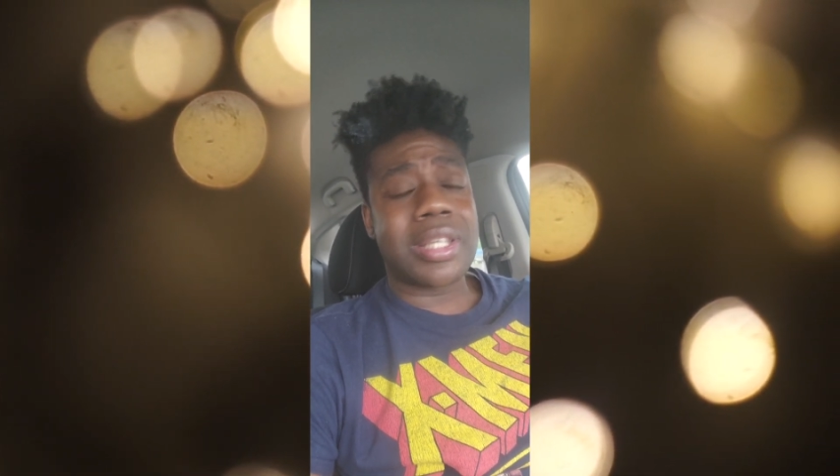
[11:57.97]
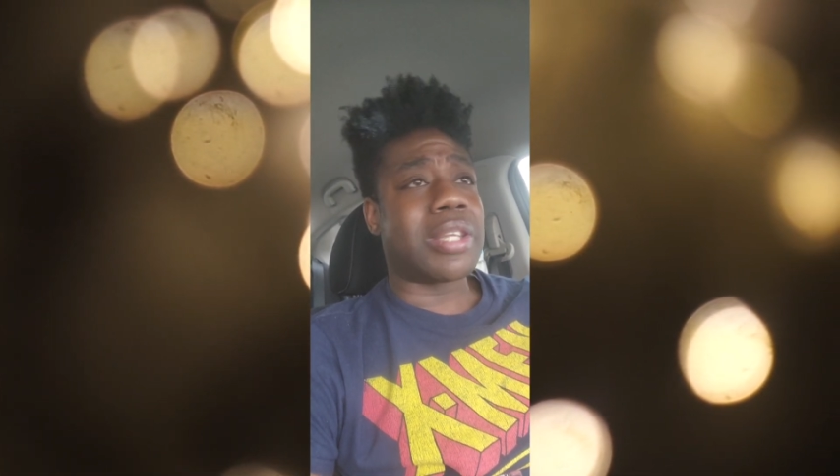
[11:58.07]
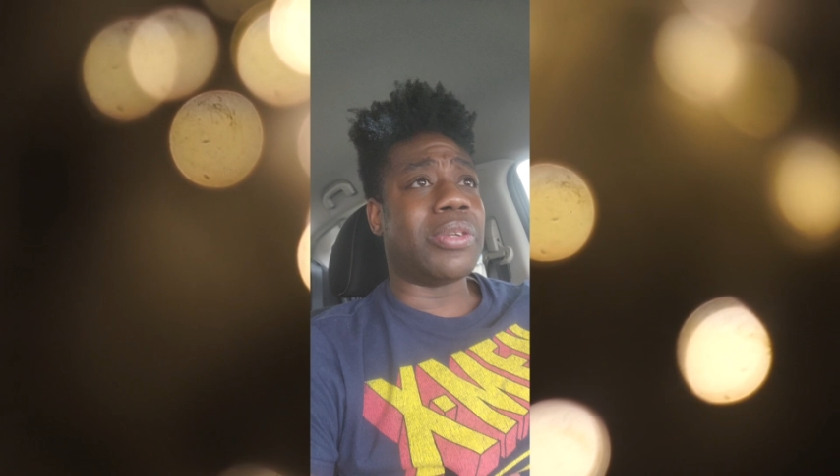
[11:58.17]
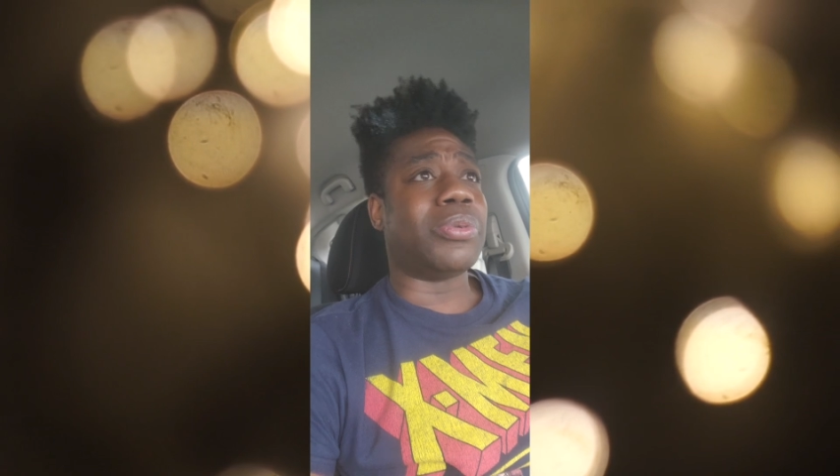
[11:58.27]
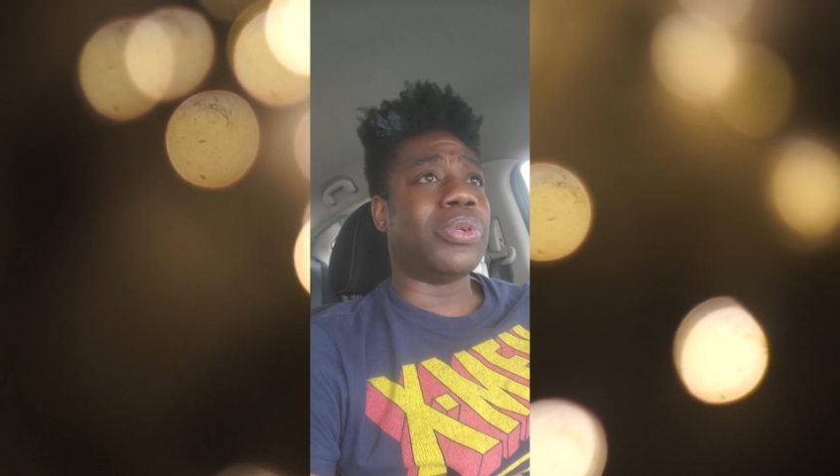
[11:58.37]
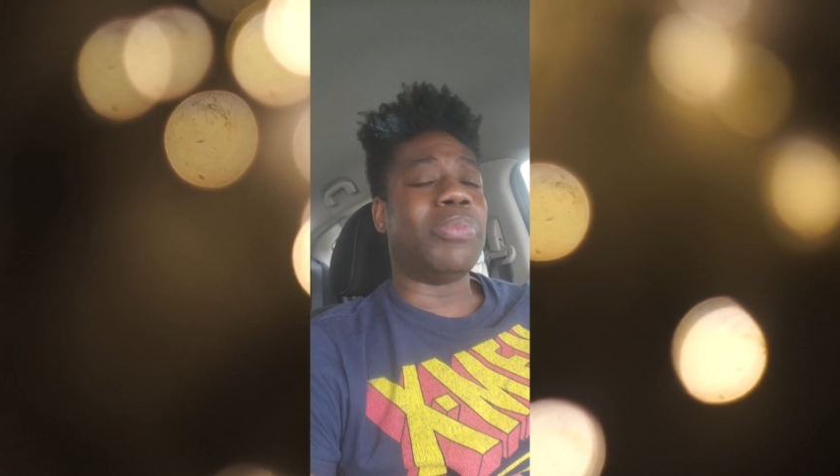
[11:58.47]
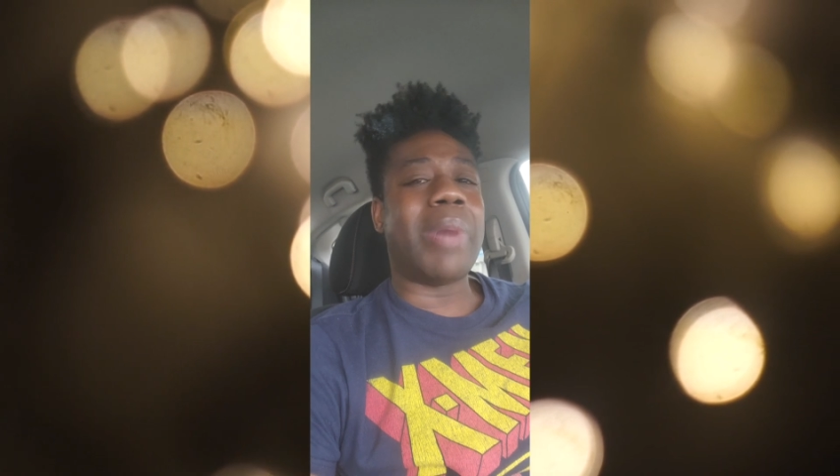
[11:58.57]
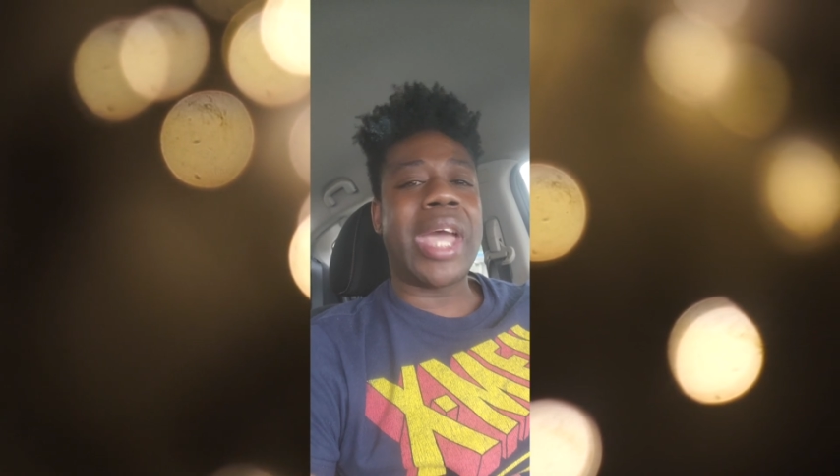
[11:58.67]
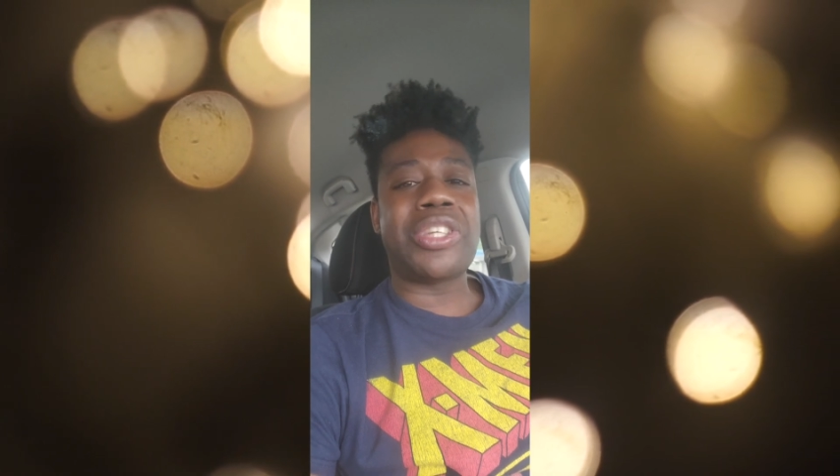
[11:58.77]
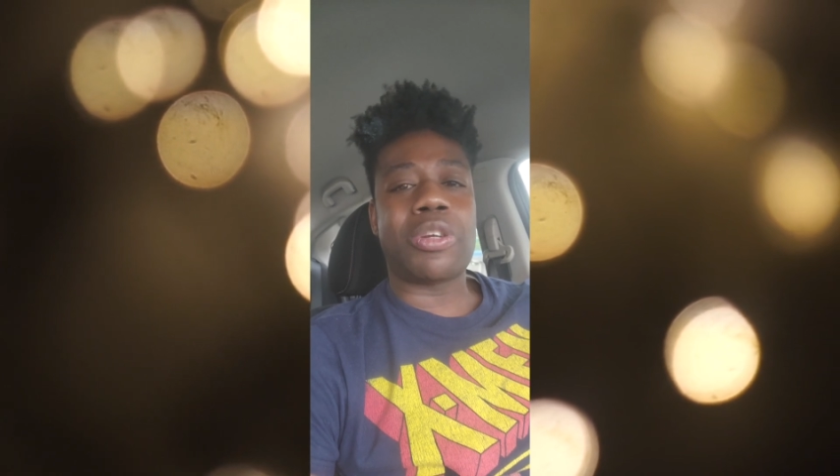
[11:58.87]
you
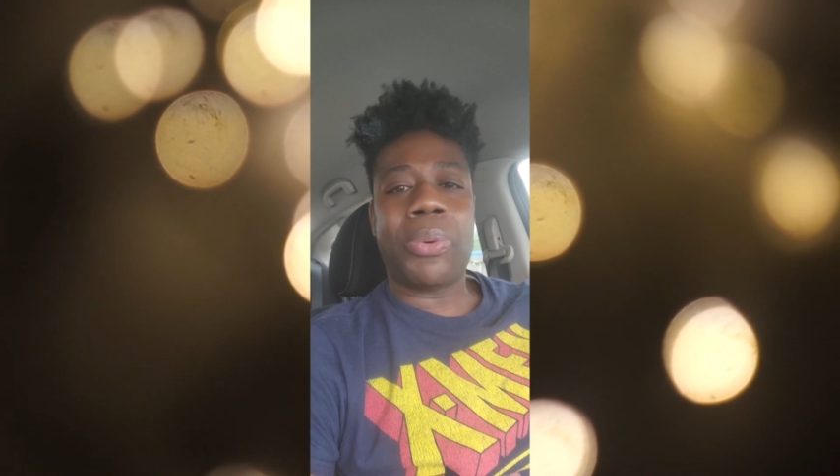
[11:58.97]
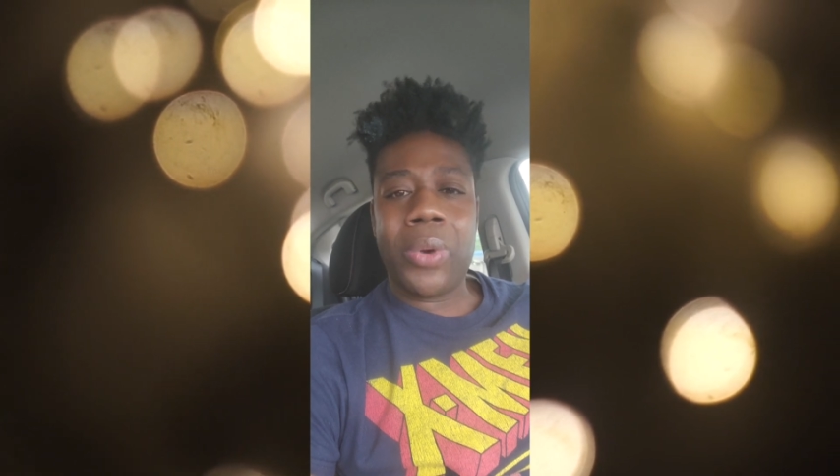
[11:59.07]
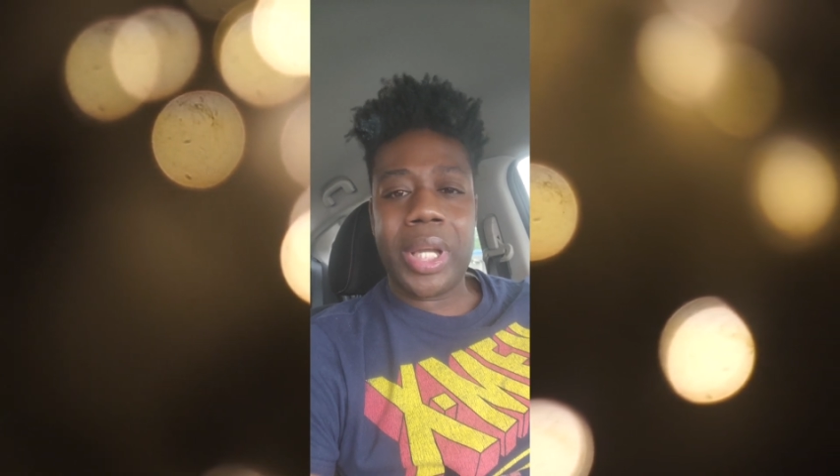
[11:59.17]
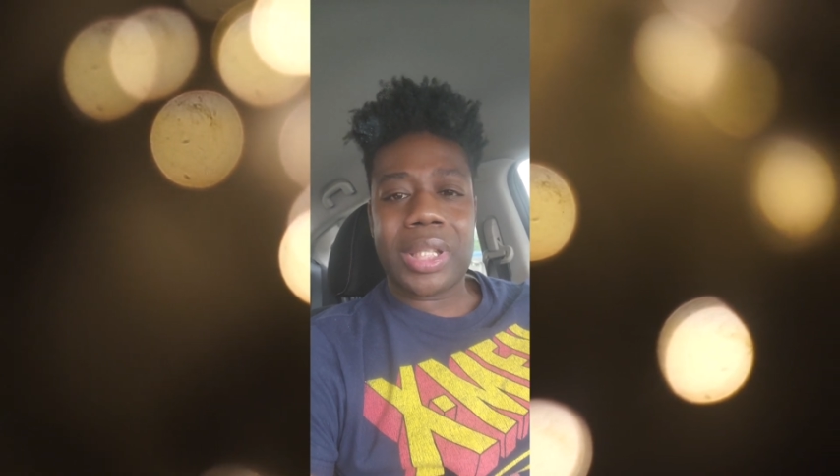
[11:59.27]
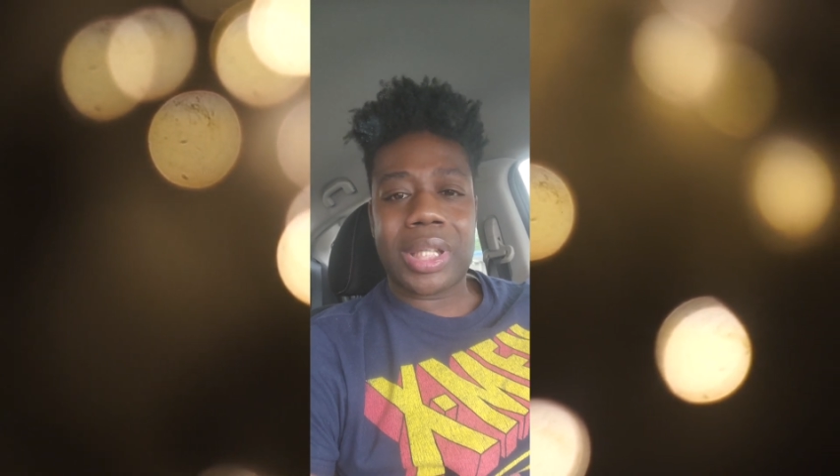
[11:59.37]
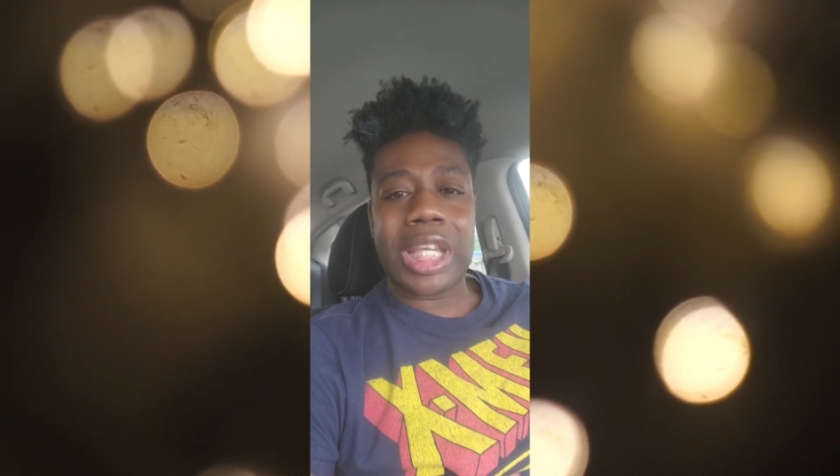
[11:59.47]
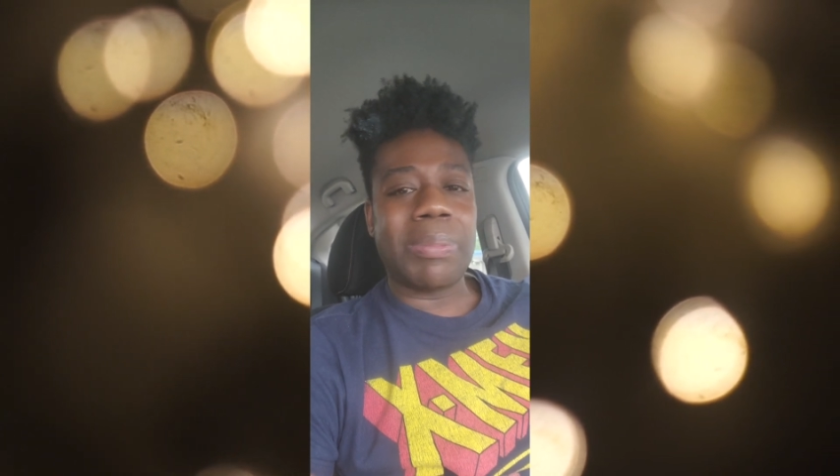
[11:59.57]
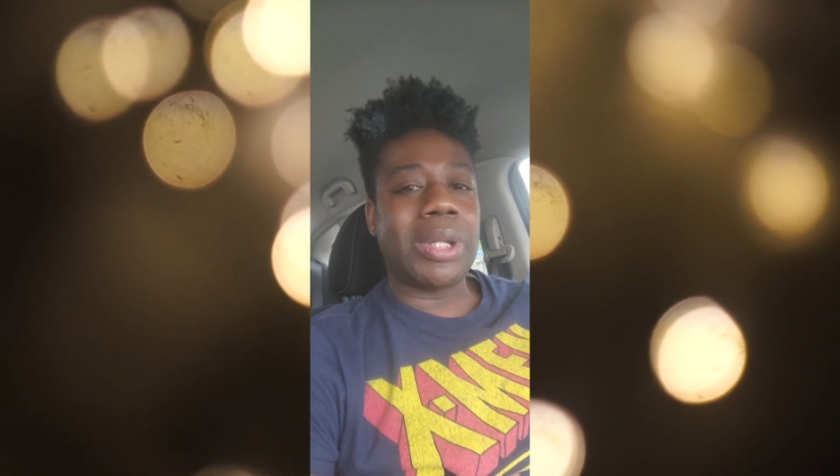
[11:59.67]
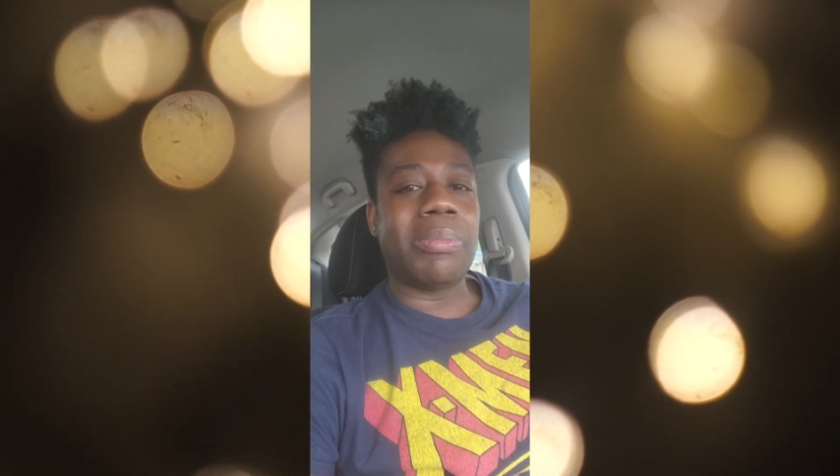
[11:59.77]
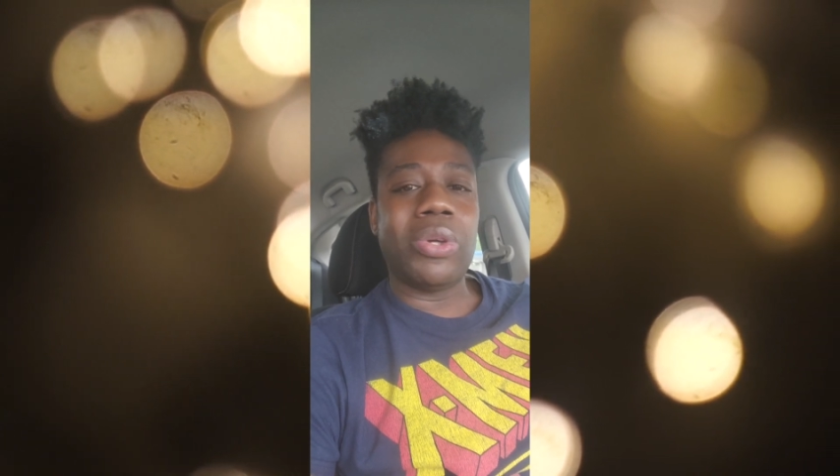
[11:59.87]
made your point.
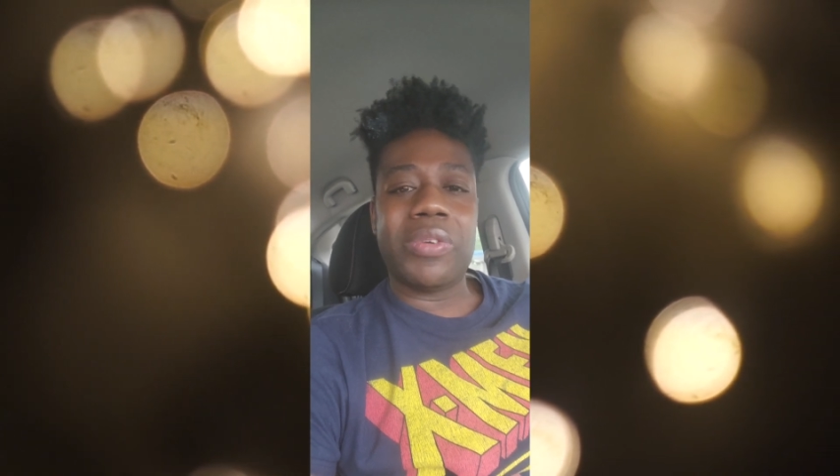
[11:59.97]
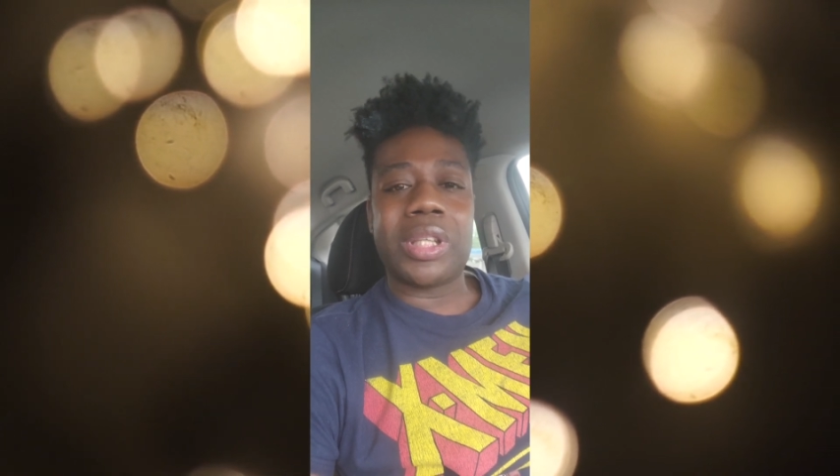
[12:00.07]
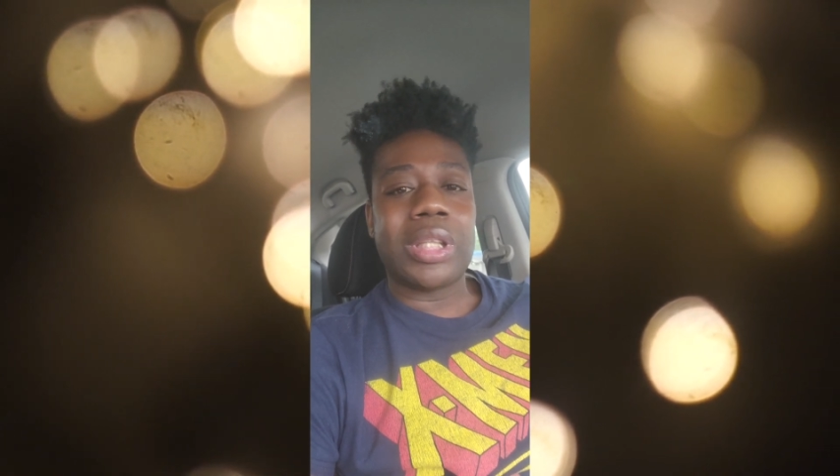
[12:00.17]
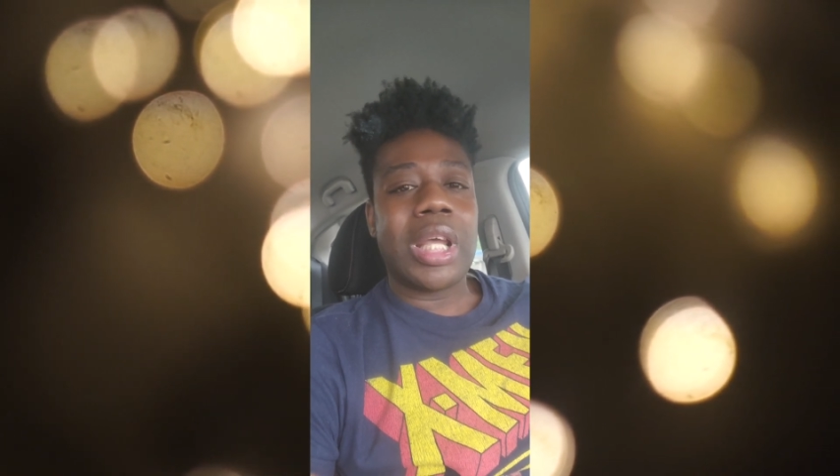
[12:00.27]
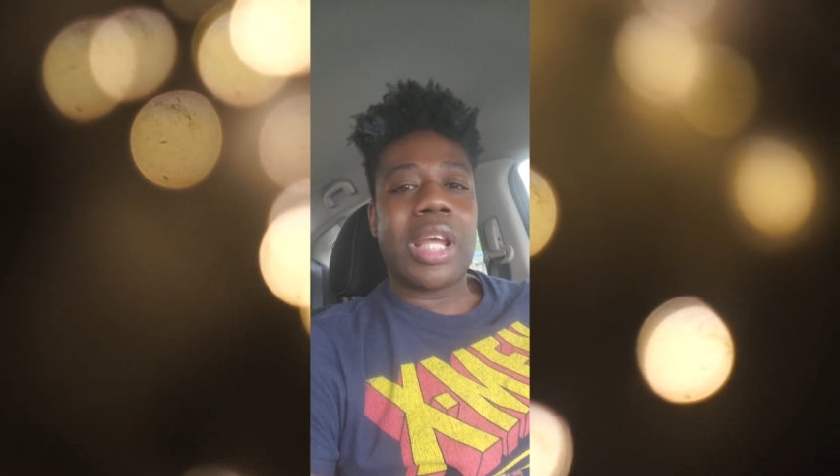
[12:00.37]
Keep it the movie.